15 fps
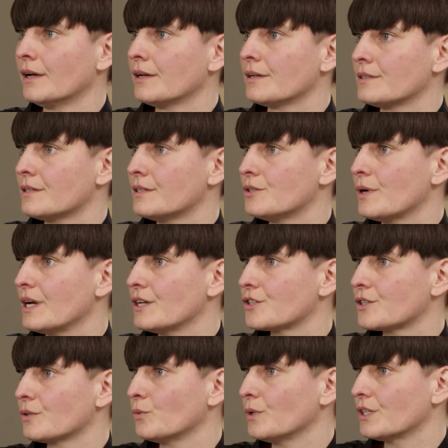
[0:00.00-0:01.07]

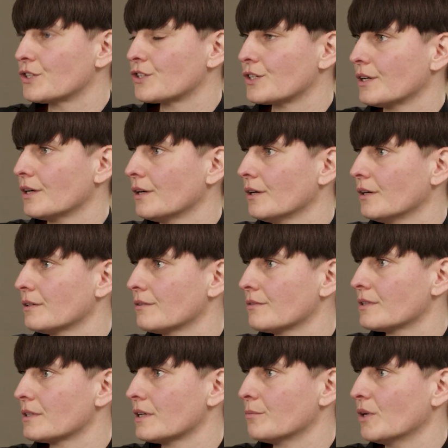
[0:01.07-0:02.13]
situation, which
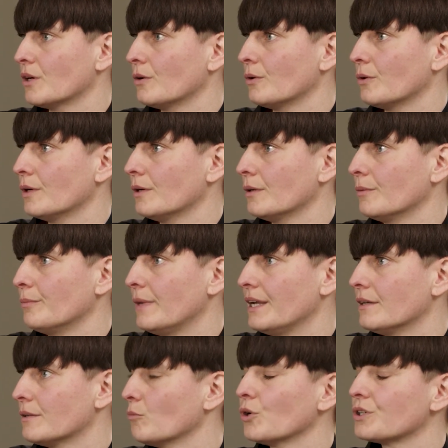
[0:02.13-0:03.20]
somehow made
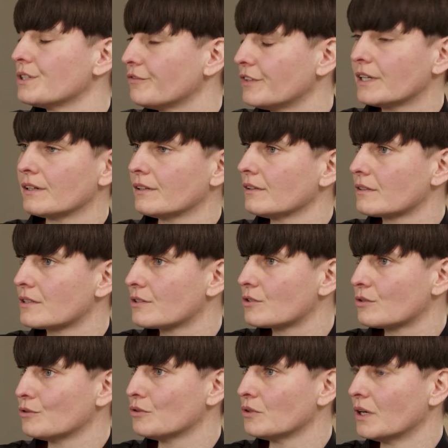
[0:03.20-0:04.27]
it more difficult
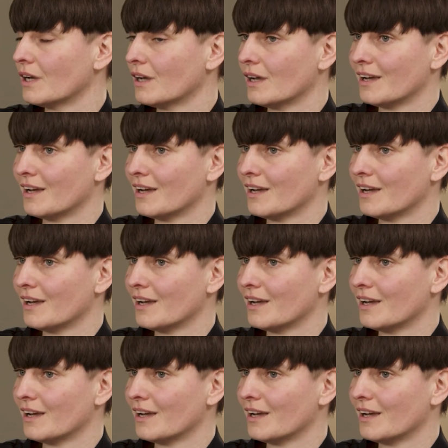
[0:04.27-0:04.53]
to